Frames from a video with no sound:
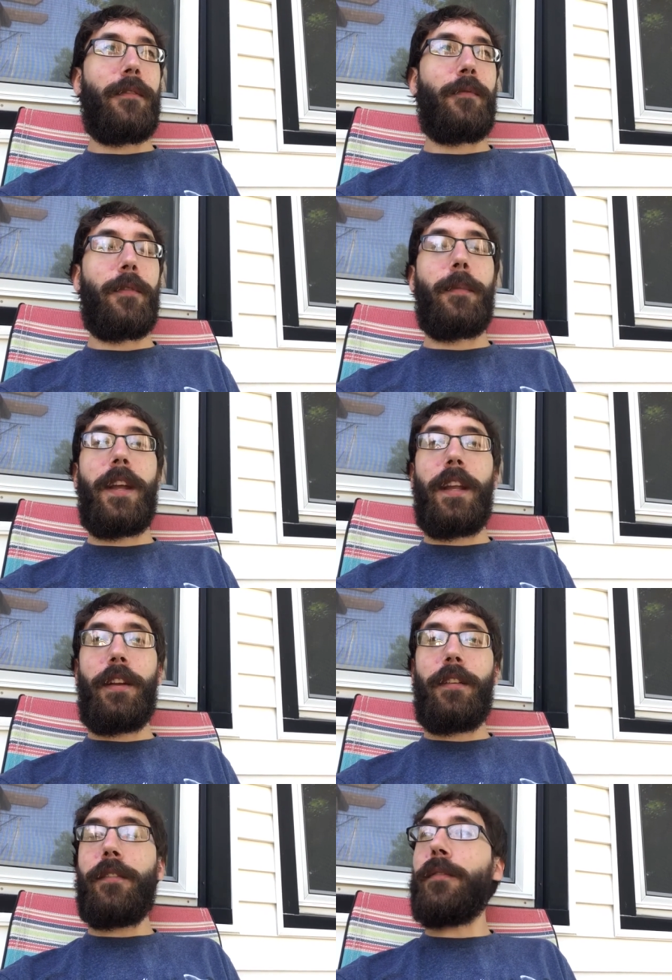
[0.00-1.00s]
would make it
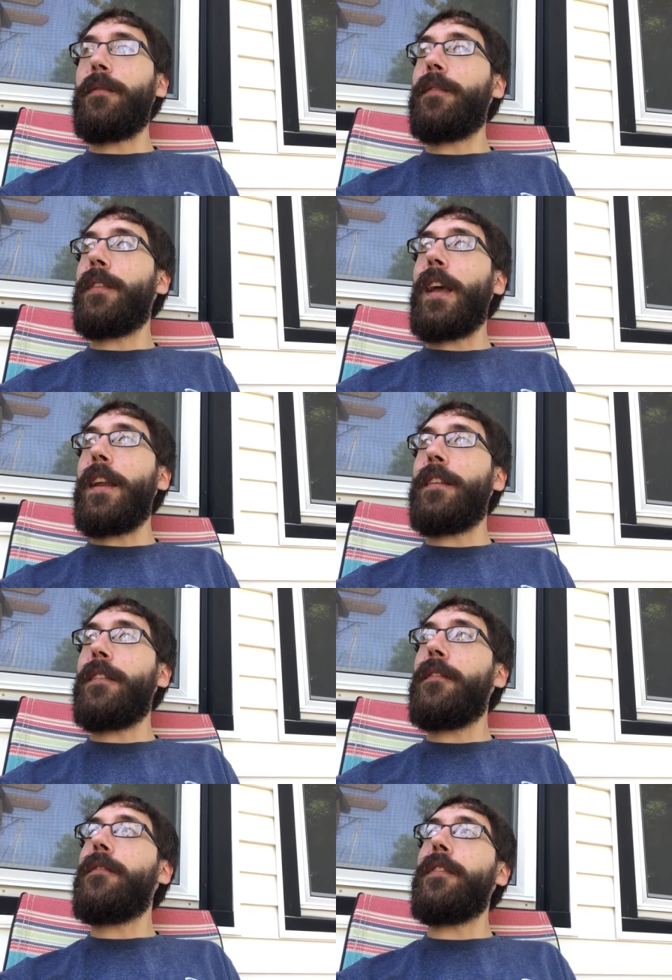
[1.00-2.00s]
that
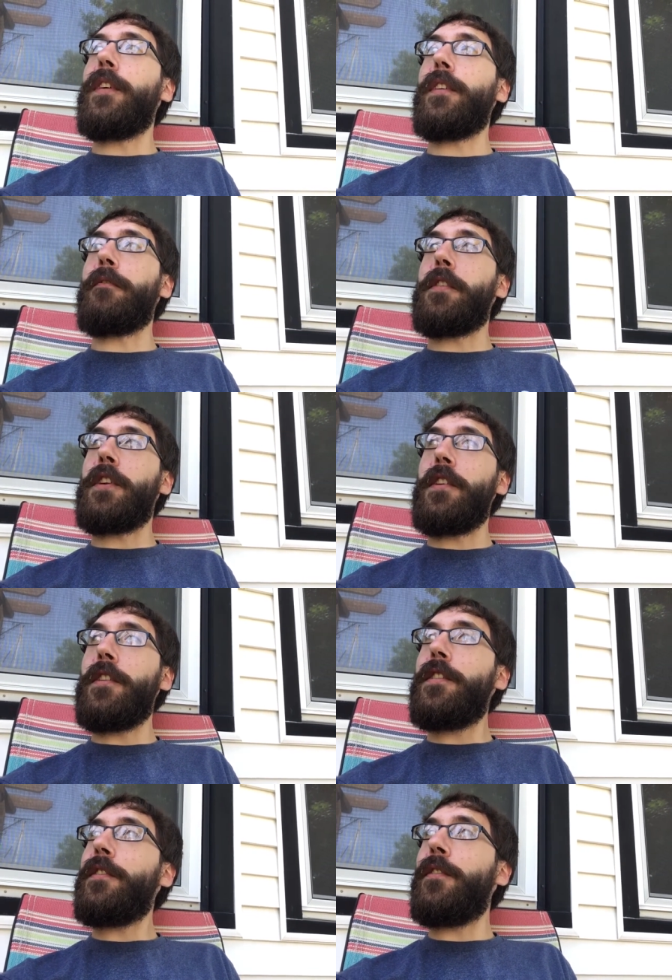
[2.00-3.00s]
feeling return,